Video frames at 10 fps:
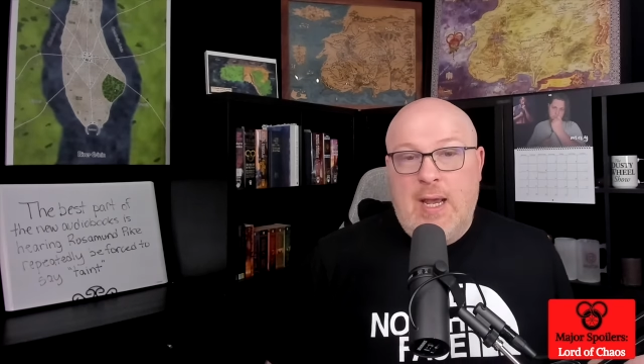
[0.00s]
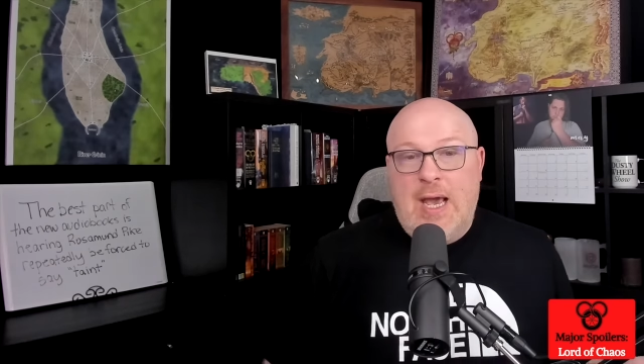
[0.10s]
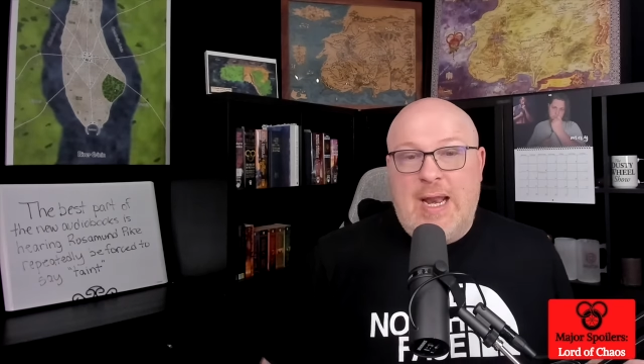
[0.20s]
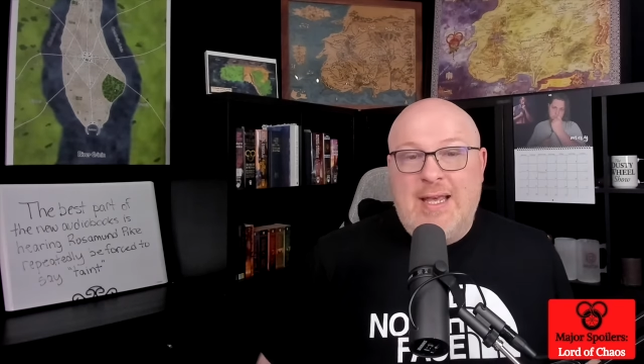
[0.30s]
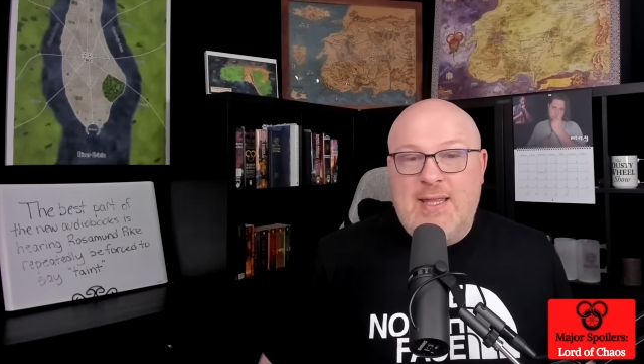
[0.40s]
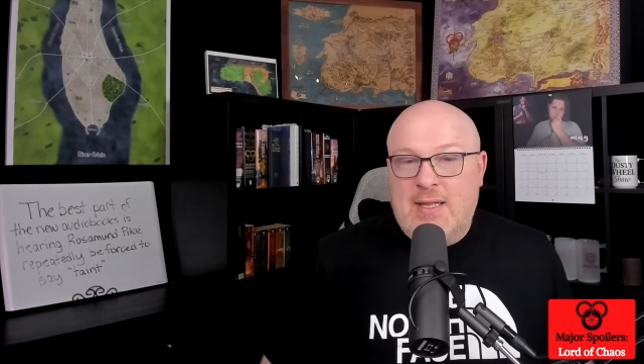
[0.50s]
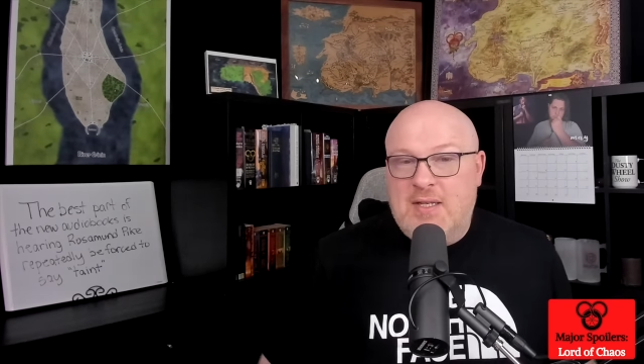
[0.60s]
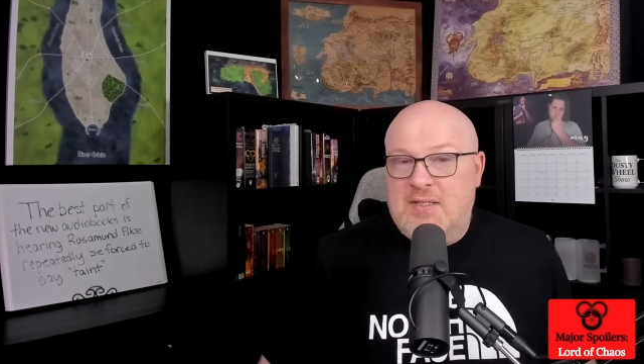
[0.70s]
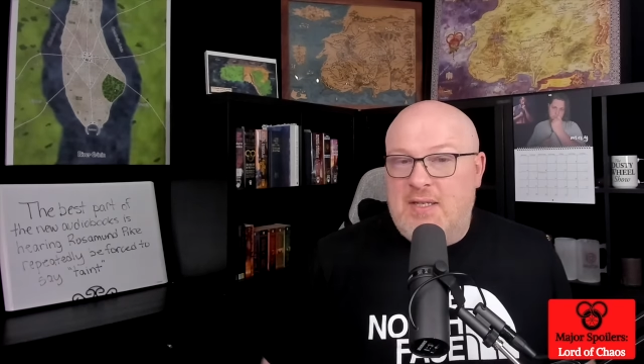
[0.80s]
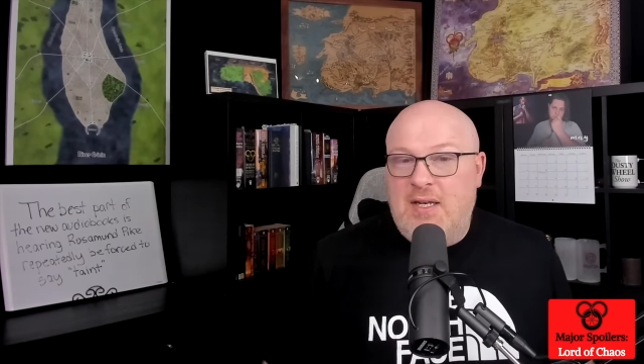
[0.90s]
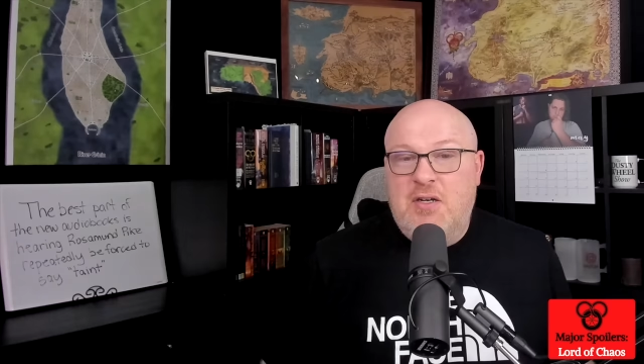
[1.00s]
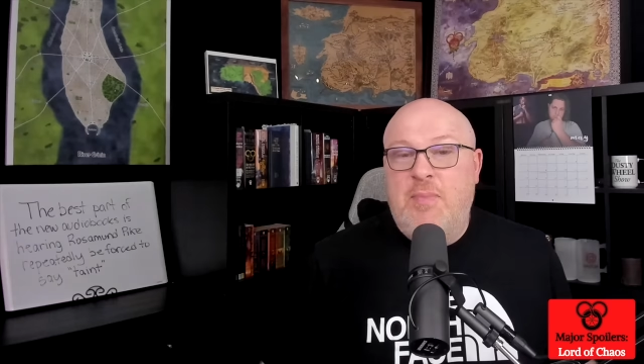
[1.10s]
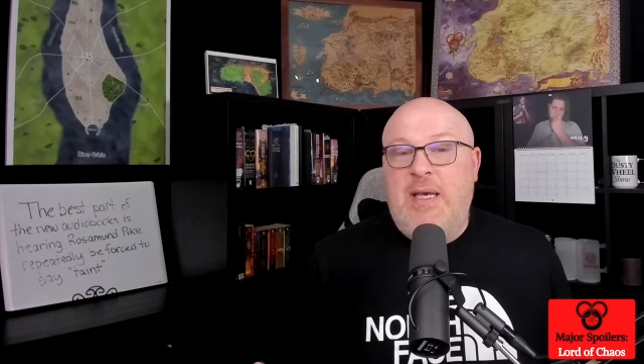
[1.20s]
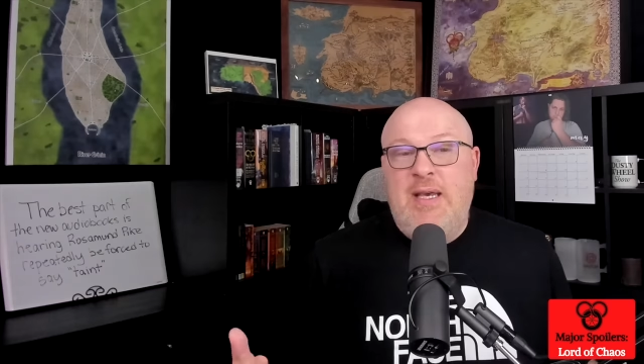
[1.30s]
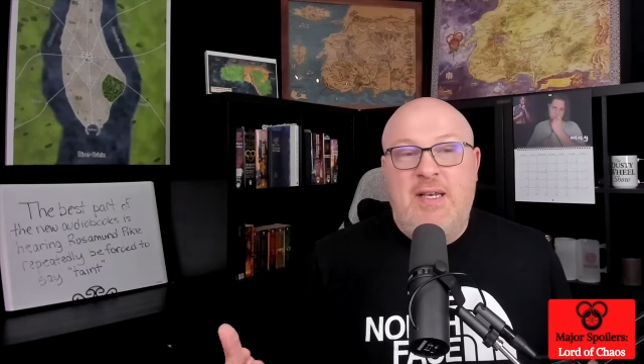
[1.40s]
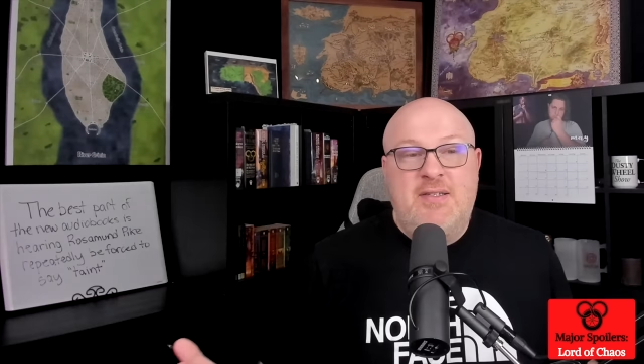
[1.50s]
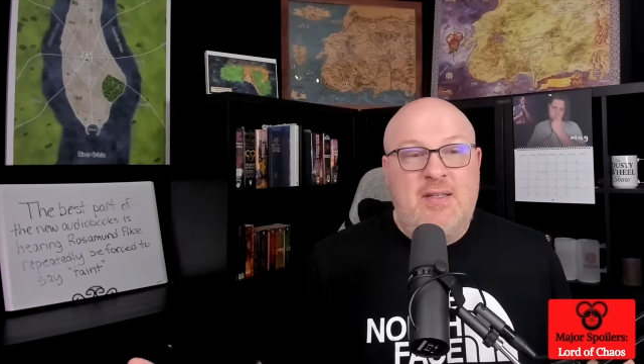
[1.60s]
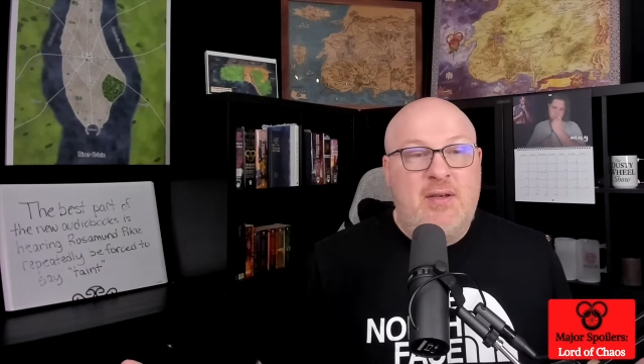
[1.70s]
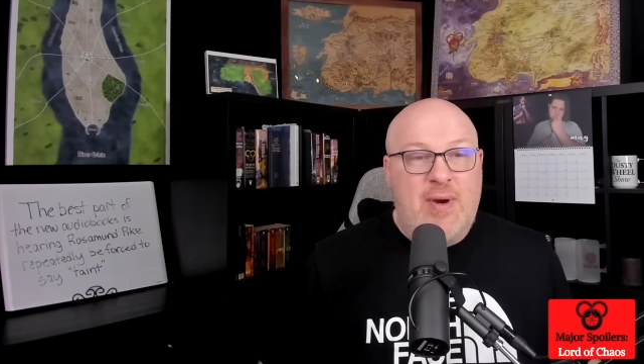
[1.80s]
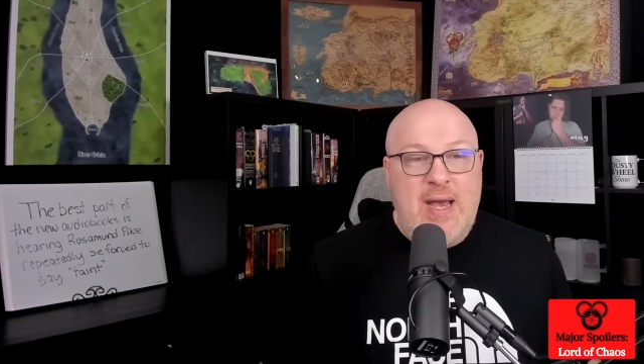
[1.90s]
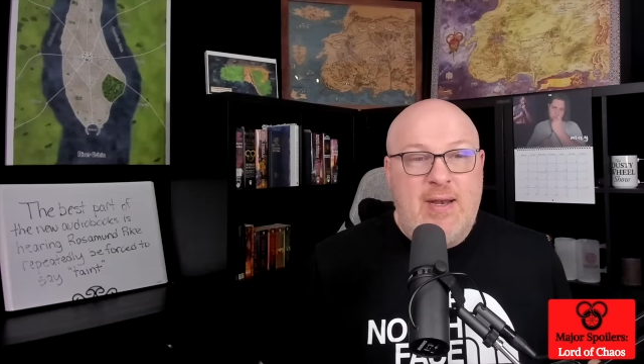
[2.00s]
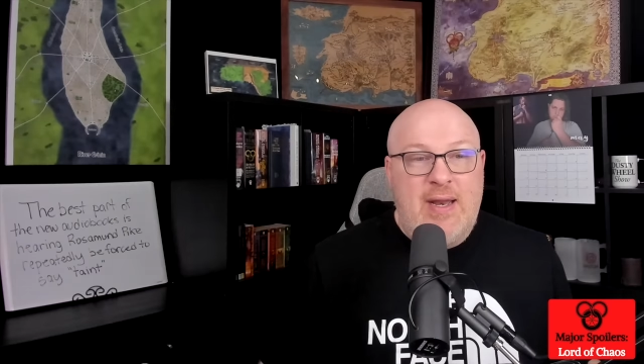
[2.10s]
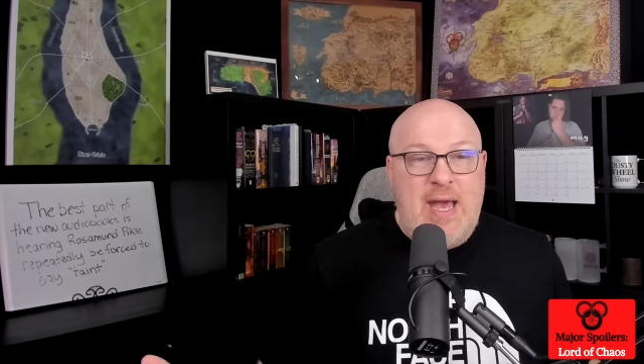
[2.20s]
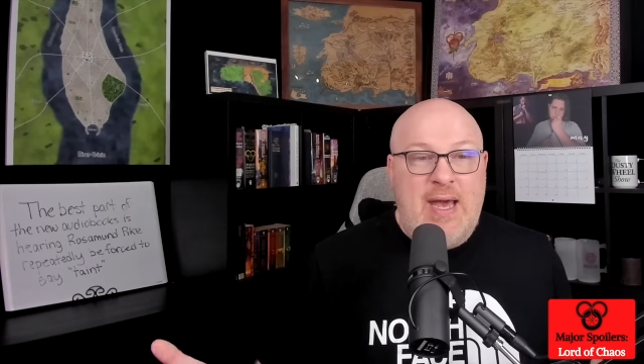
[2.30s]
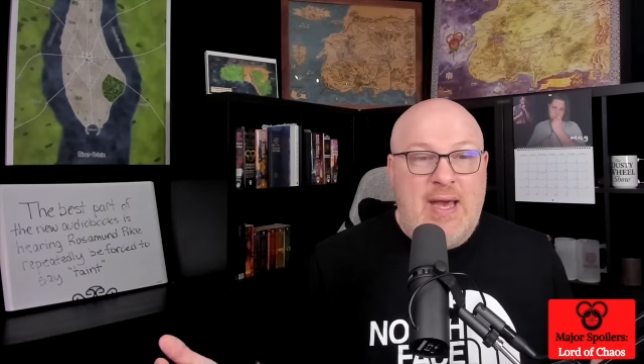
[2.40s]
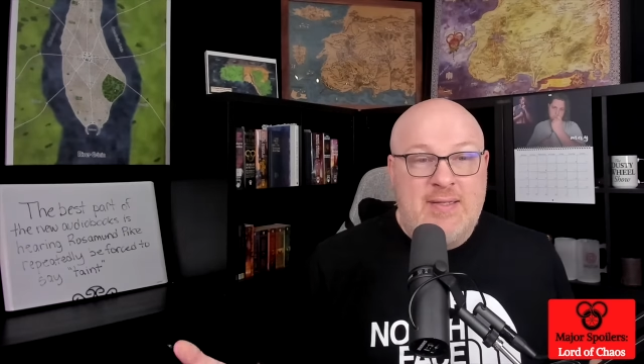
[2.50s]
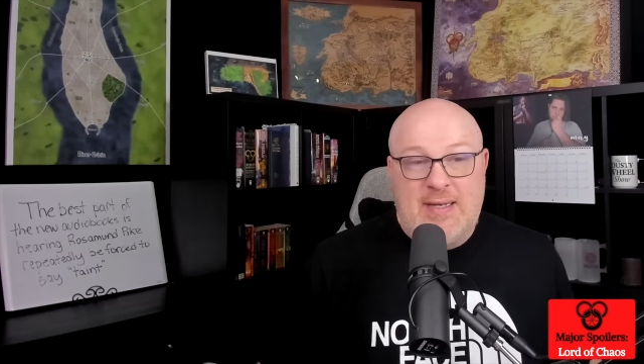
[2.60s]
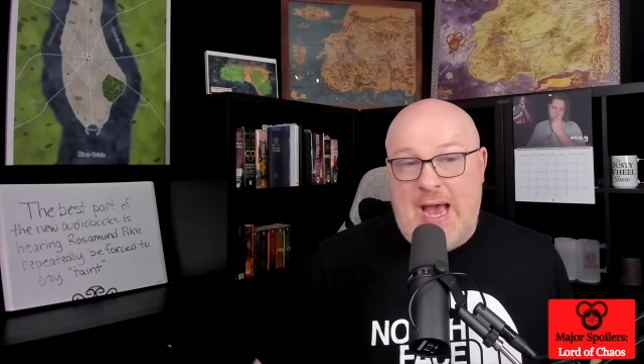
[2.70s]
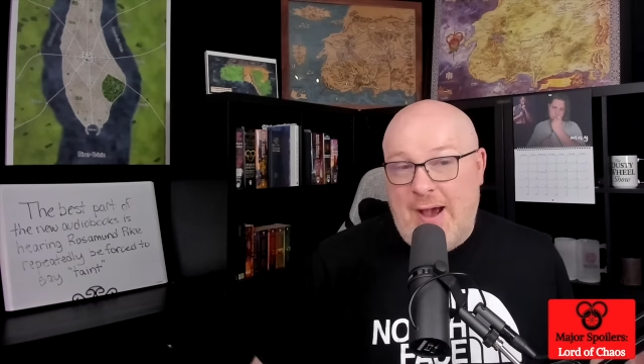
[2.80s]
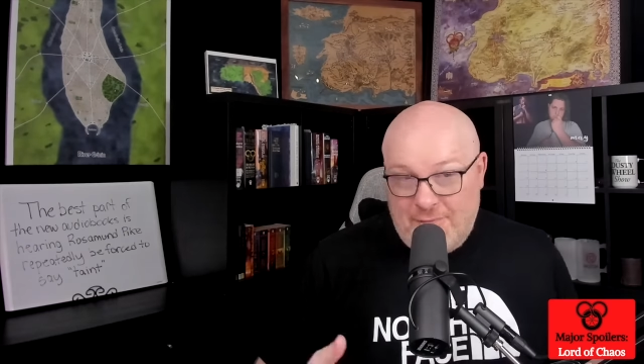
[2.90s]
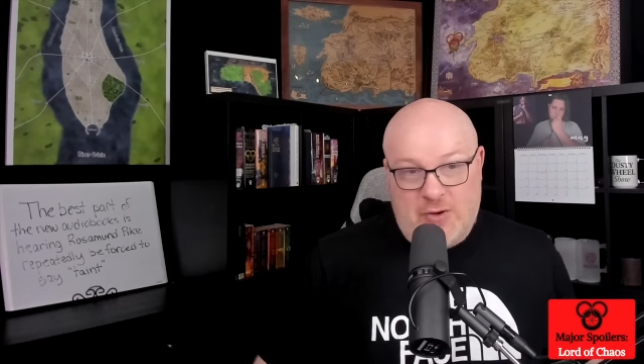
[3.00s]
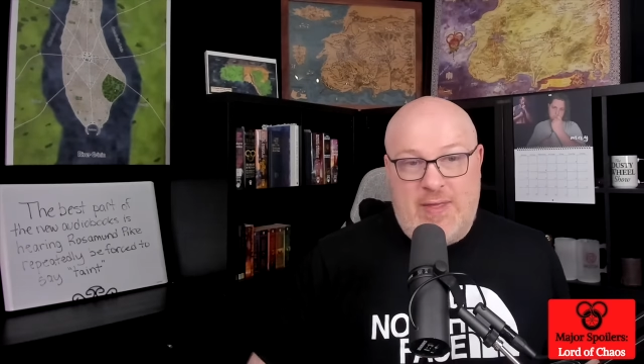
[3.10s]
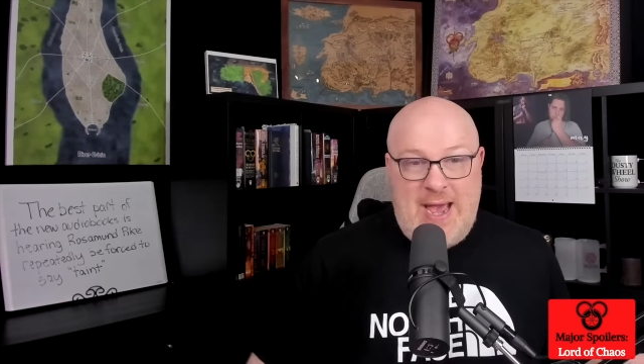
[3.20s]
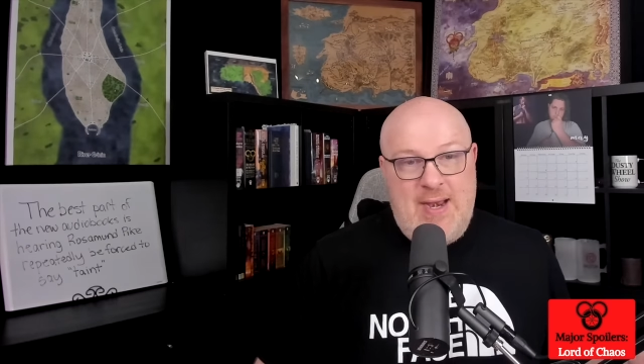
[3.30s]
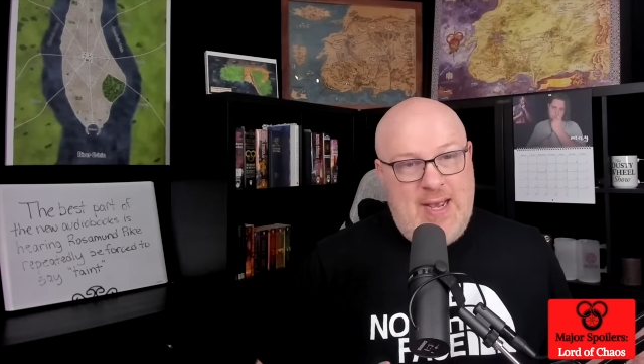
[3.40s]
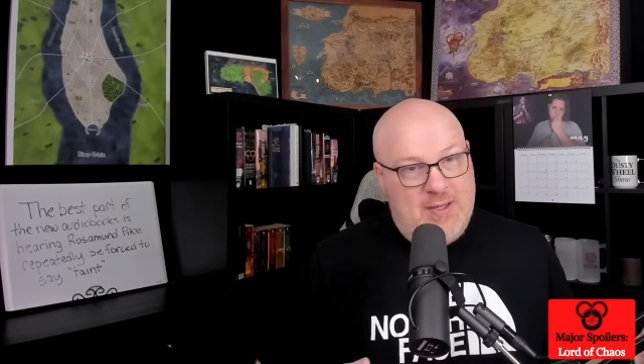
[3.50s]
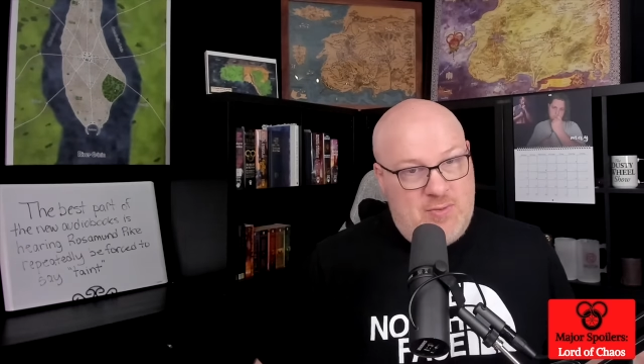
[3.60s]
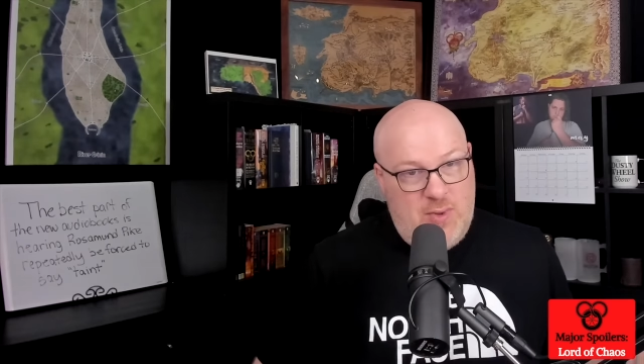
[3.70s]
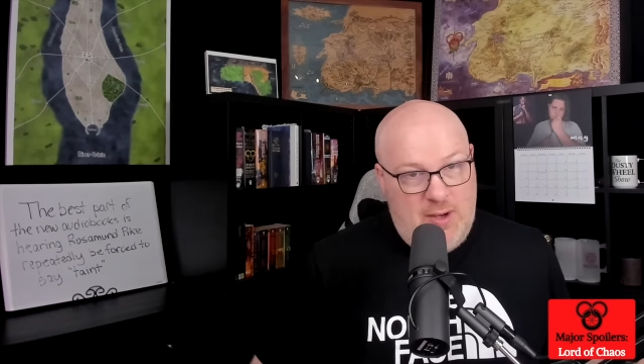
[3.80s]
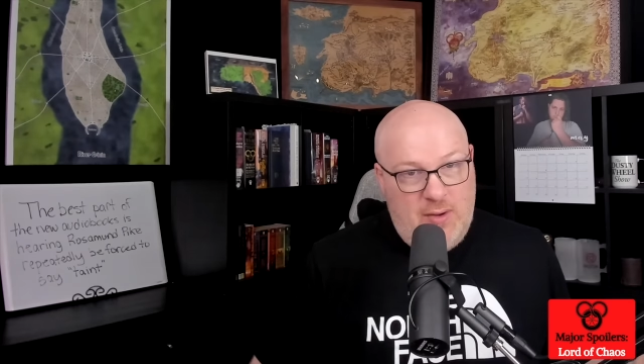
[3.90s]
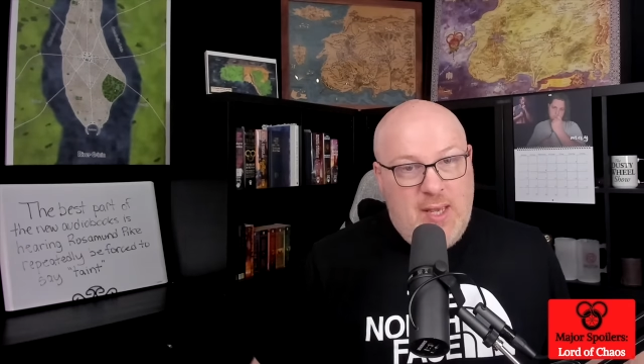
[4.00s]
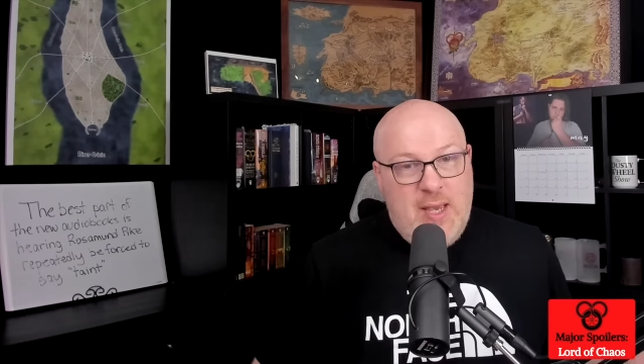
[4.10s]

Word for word: and I think this scene could be easily read as after that as well.